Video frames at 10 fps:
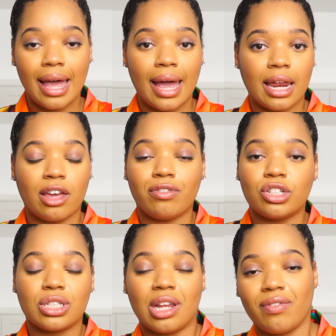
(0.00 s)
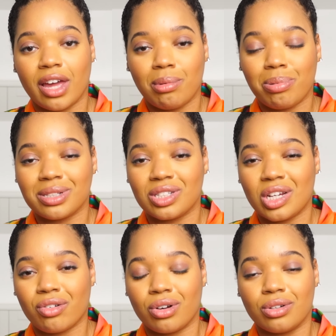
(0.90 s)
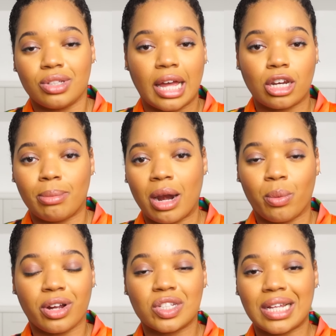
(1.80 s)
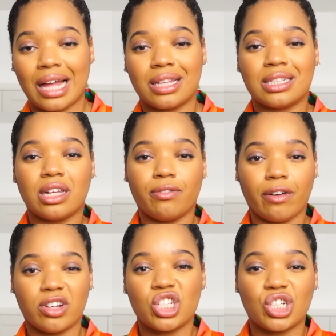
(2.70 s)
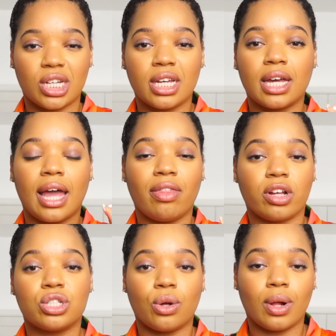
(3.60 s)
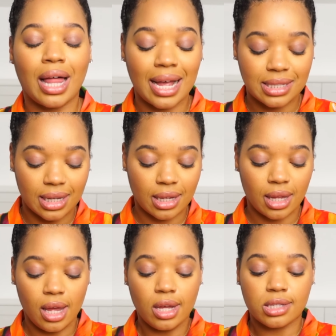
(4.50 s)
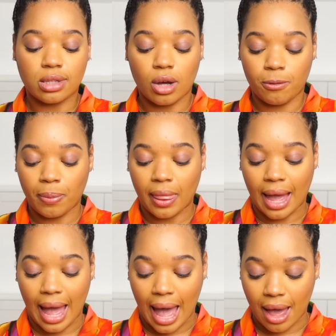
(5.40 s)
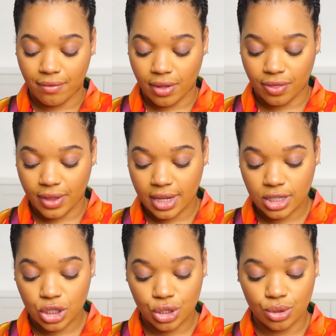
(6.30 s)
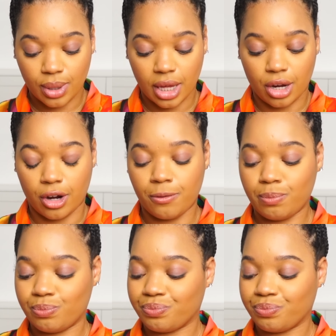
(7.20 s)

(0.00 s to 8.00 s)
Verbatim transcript: And if you just love animal prints in general, like no matter what your style is, they're very chic and they're so classic. So I have these two here.